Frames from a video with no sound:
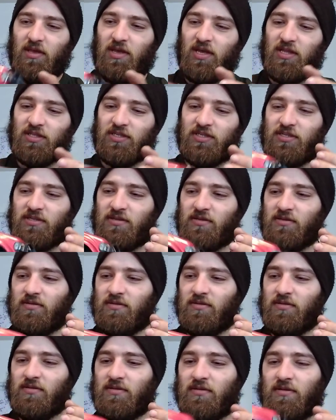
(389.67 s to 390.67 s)
it's
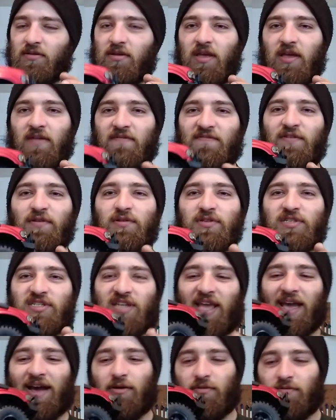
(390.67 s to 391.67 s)
it feels
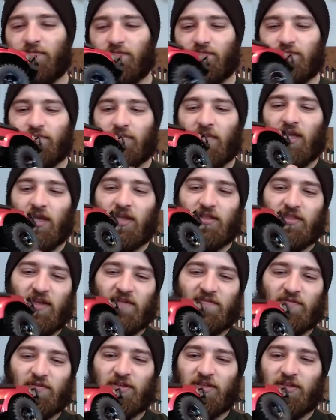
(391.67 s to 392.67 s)
stout. It
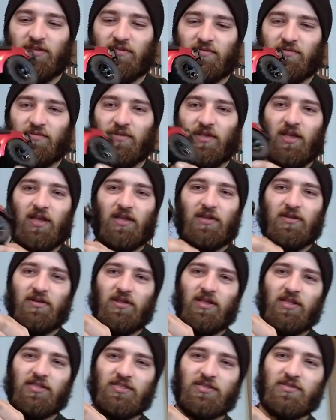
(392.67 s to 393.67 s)
definitely and
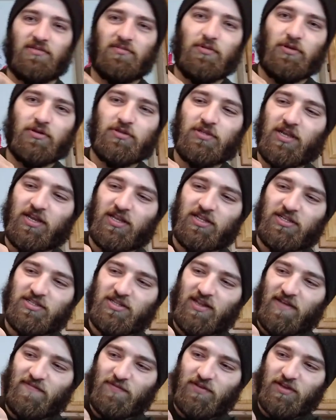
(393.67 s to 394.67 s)
it looks like it's
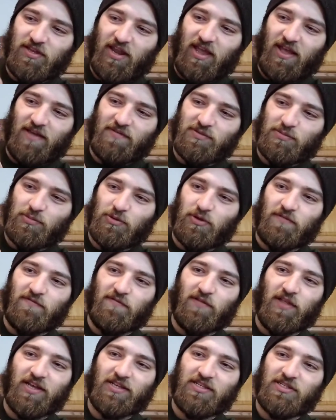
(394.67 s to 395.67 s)
definitely going to have some good
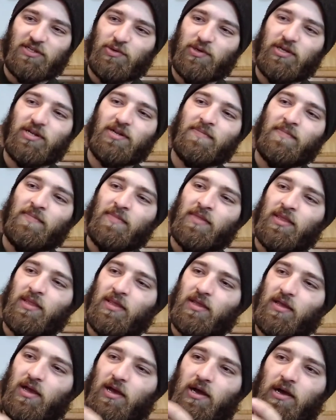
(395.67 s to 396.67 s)
flex to it.
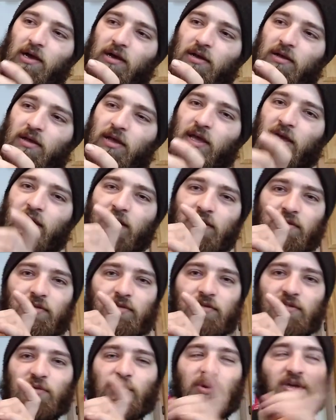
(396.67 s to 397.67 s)
Uh, and
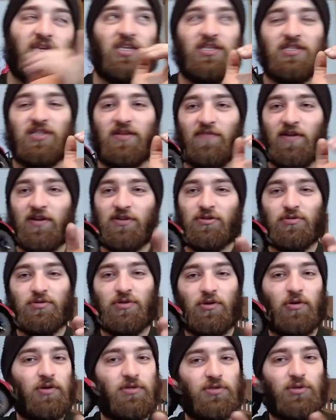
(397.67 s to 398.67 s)
Twinkie's Adventures
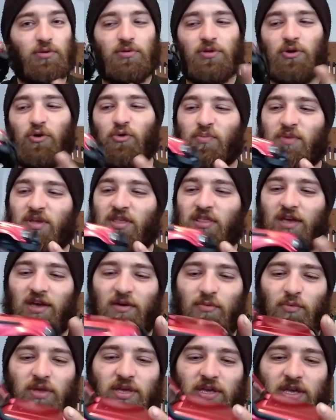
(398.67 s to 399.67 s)
also told me
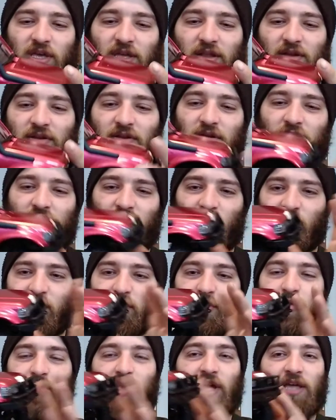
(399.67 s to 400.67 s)
that we can
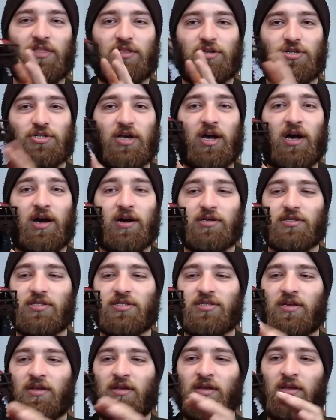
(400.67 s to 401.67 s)
relocate the
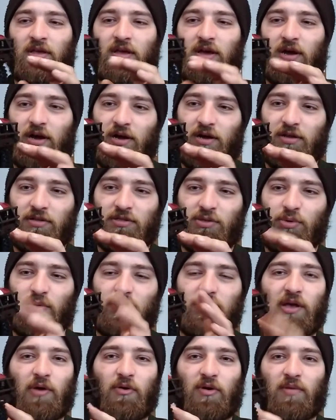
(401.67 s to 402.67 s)
shocks uh, to a
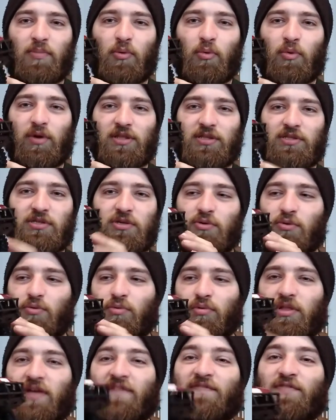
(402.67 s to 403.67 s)
lower point to
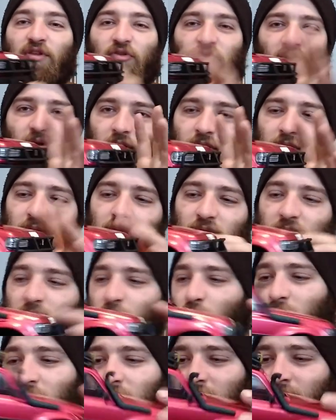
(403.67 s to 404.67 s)
lift the truck a little
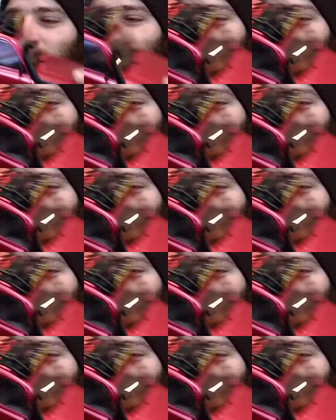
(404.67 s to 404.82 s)
more.